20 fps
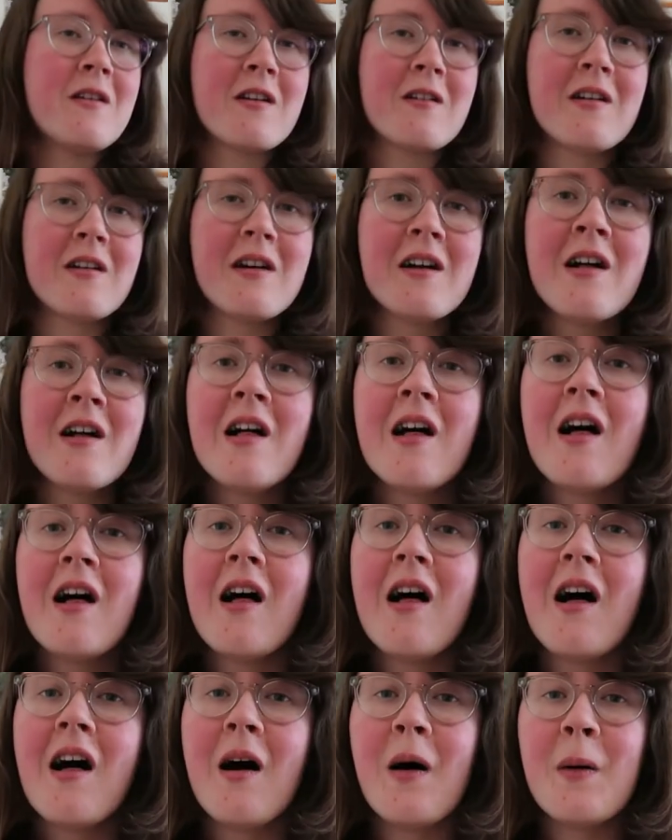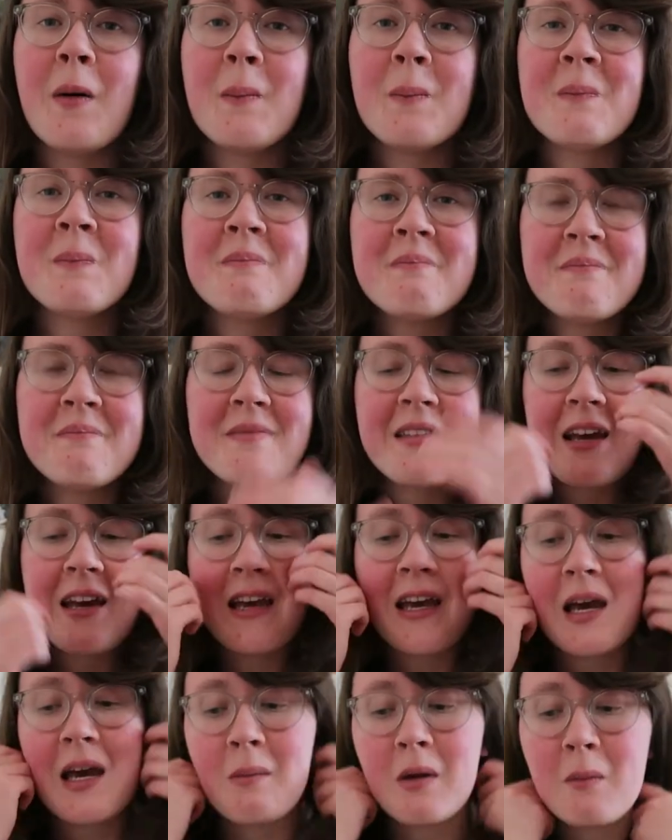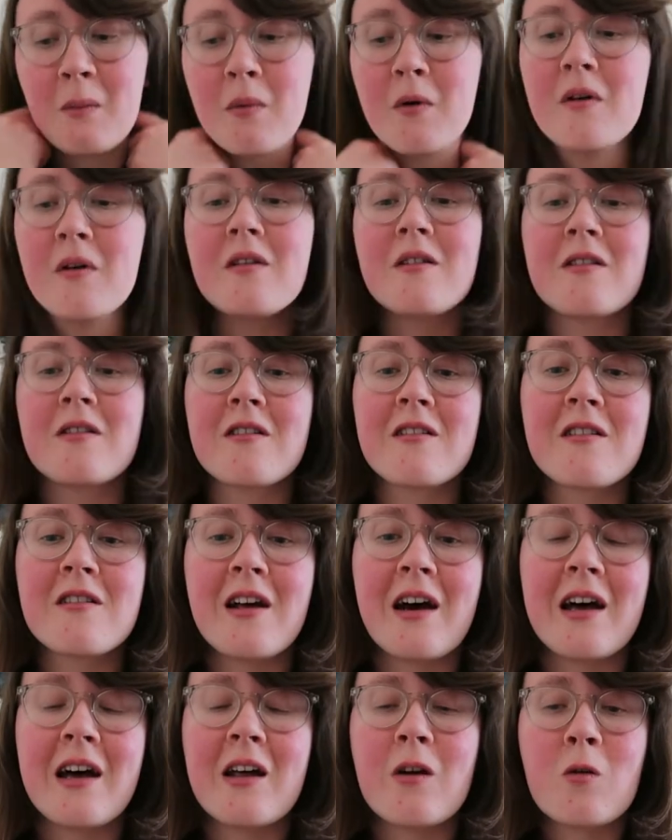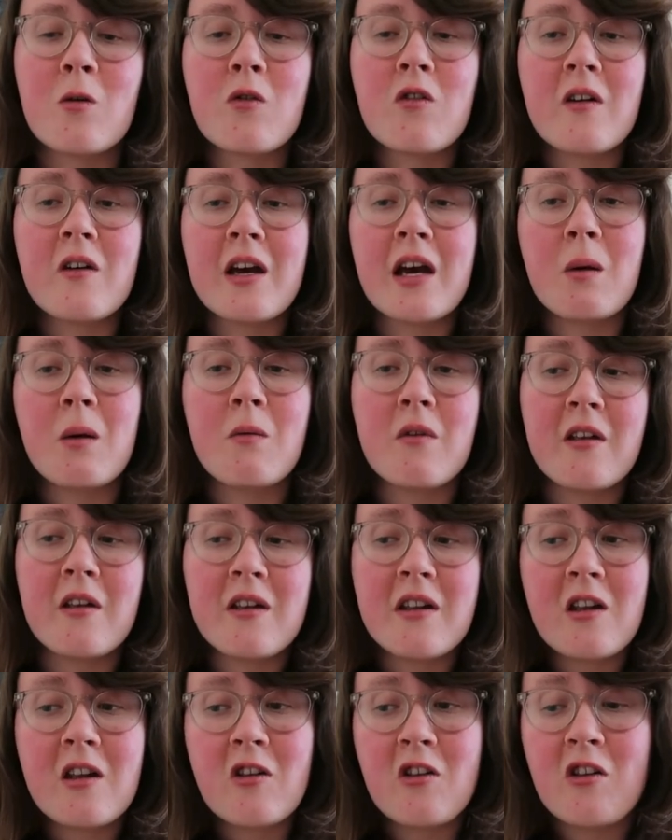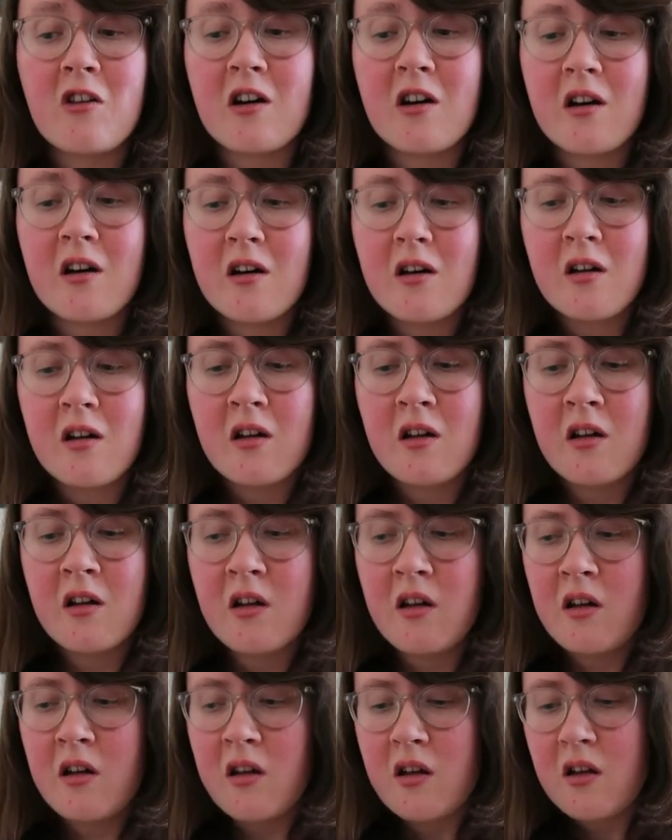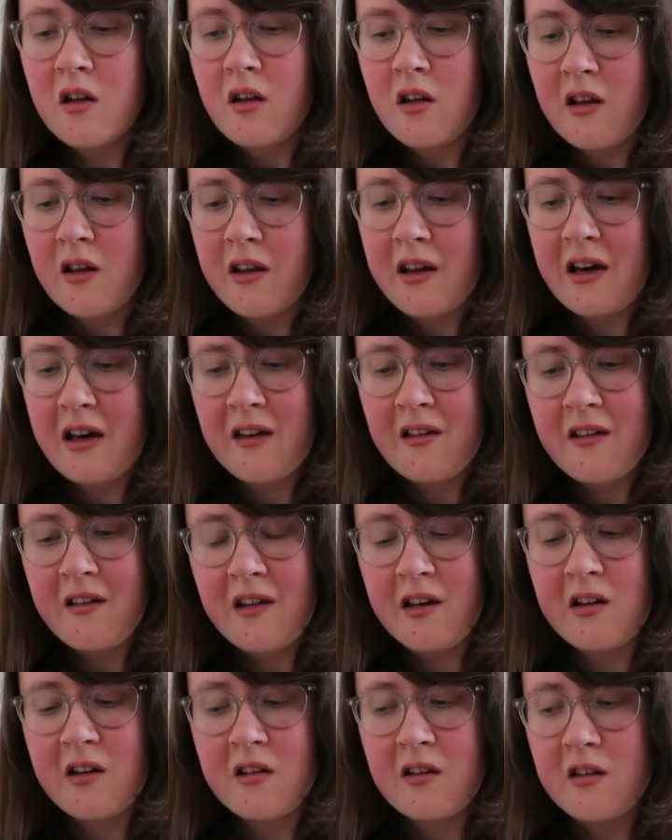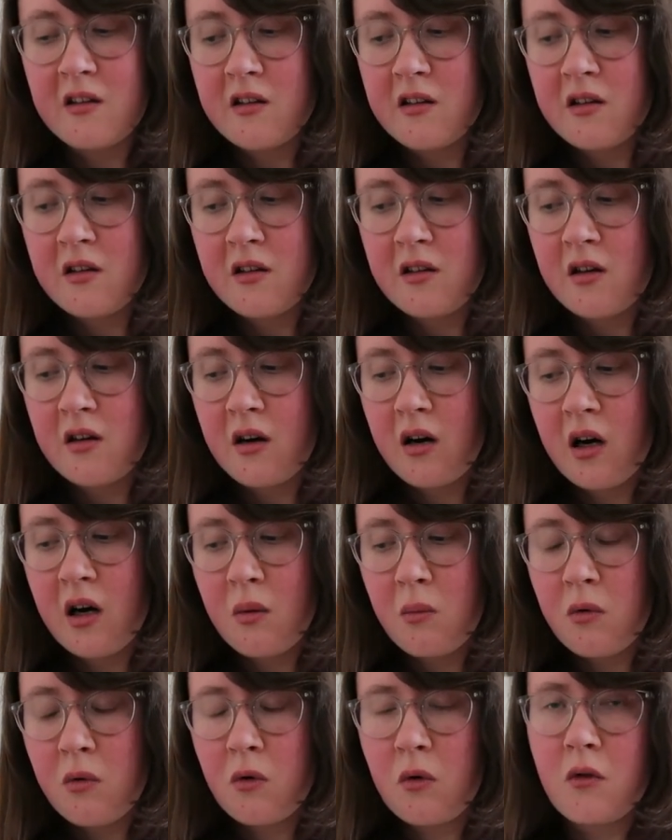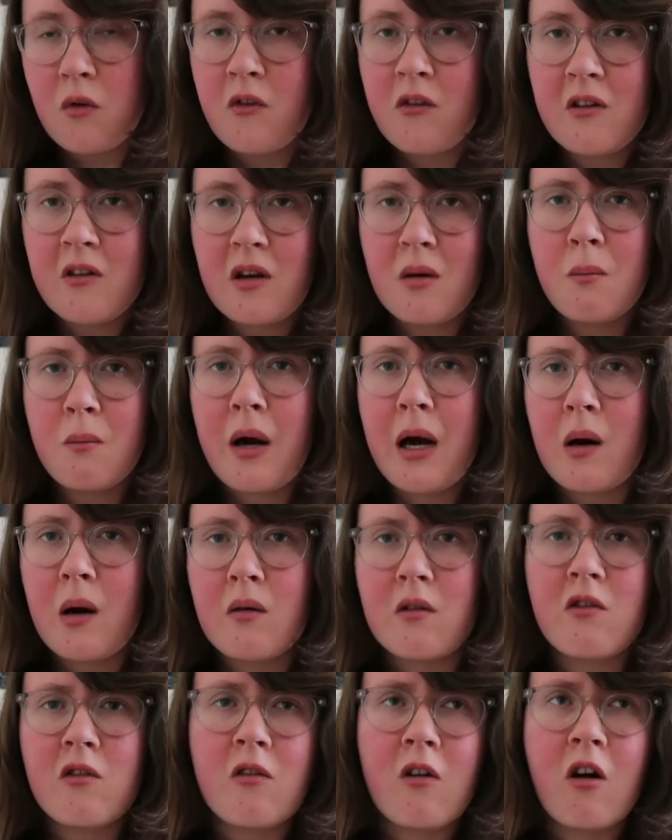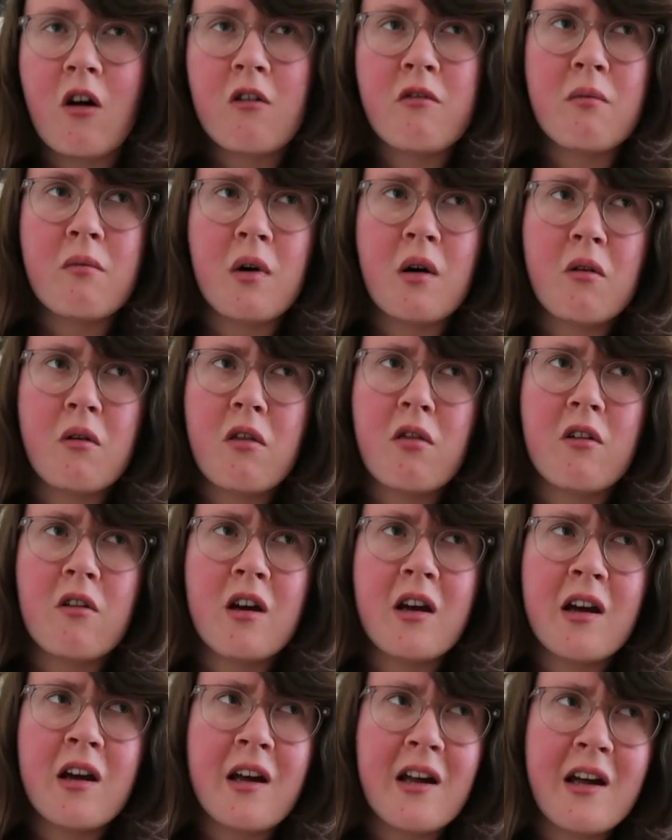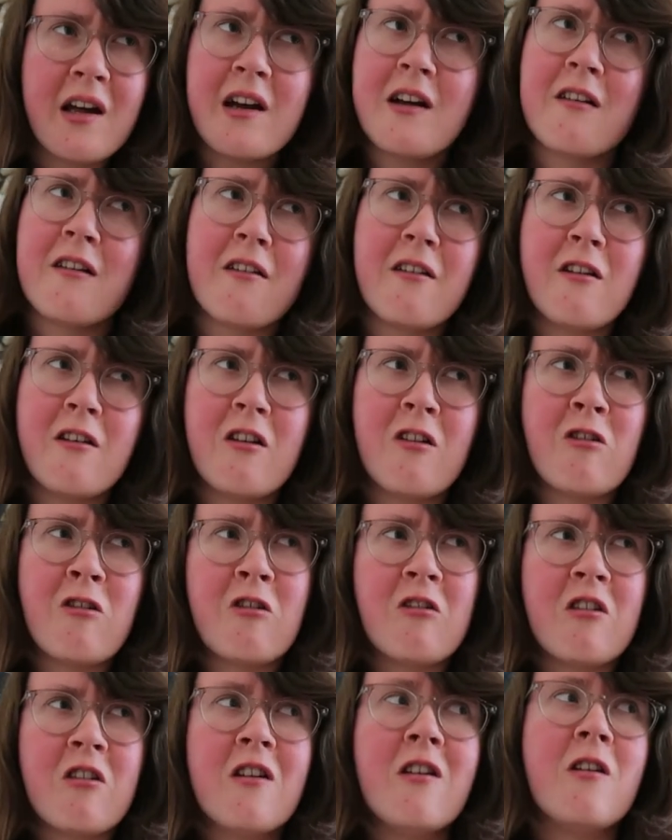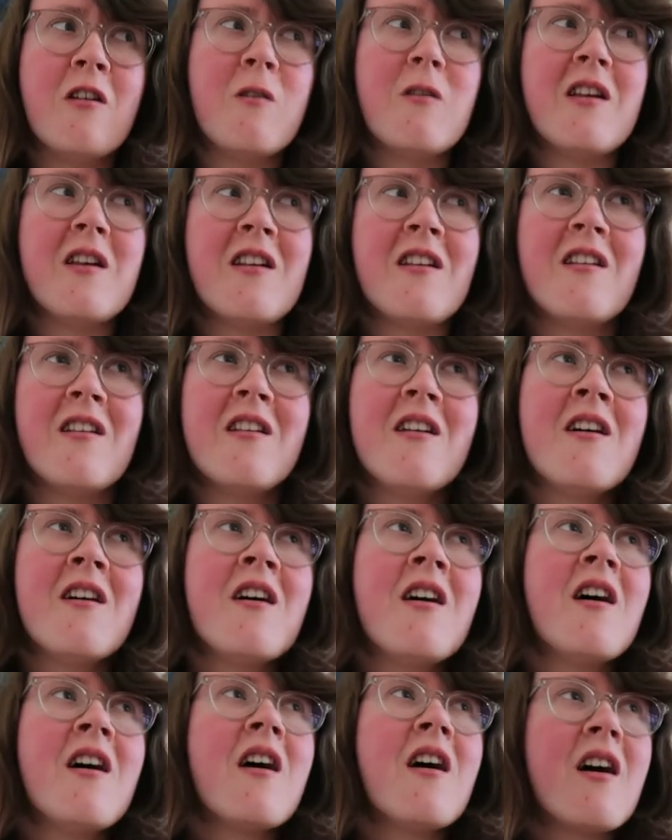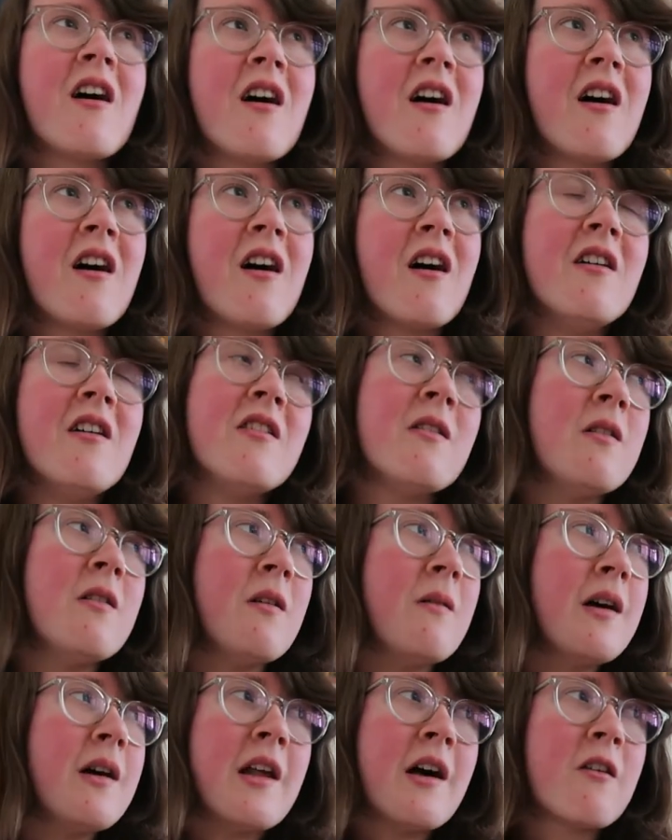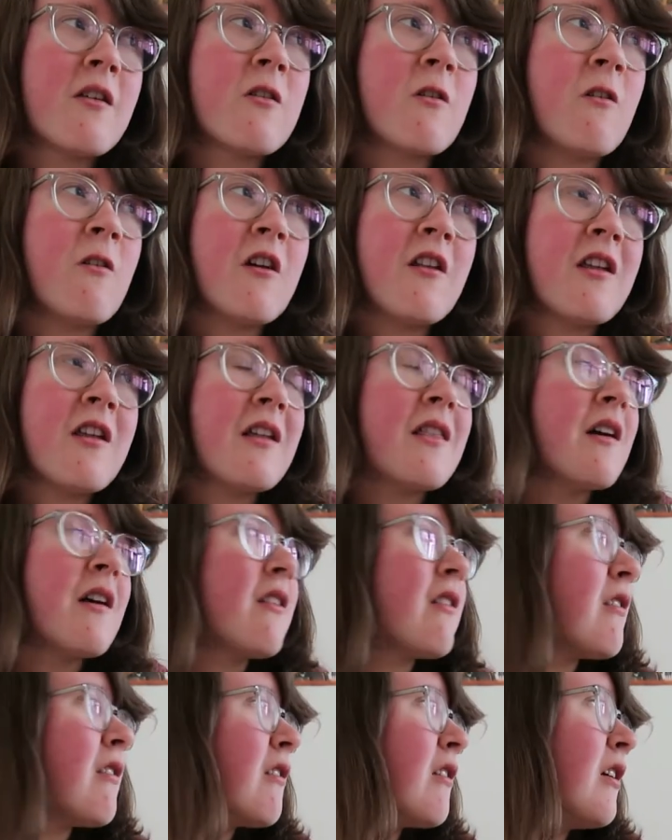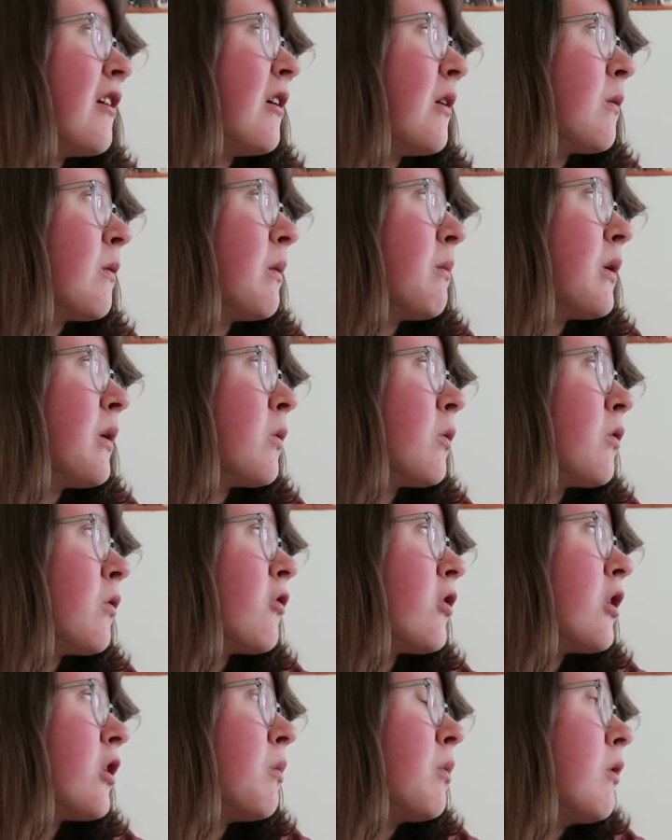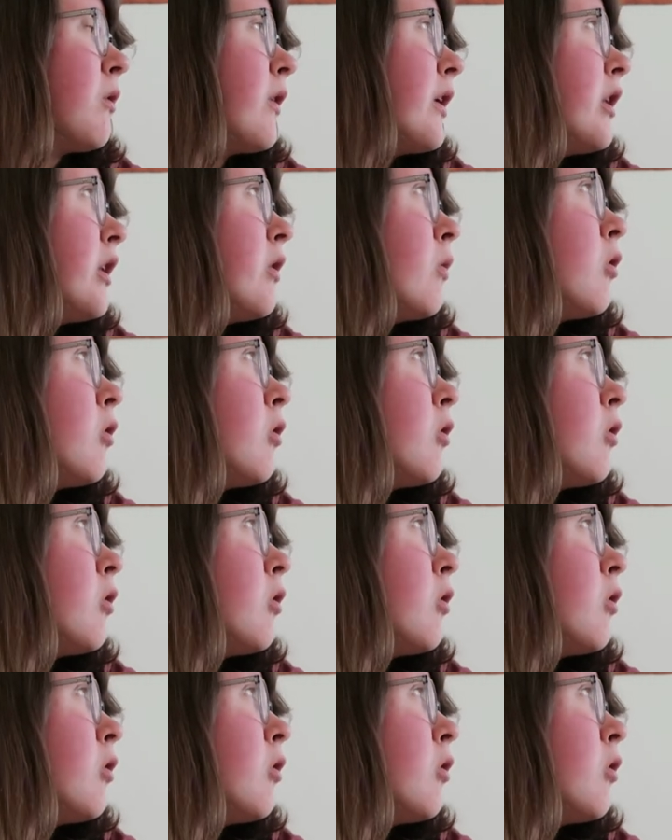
do it. Um, it came in a box and it also came with a t-shirt that said I bought the Steam Powered Giraffe Mark III Collector's Edition and you didn't. I don't know where that's gone. I think that's either in my wardrobe or in the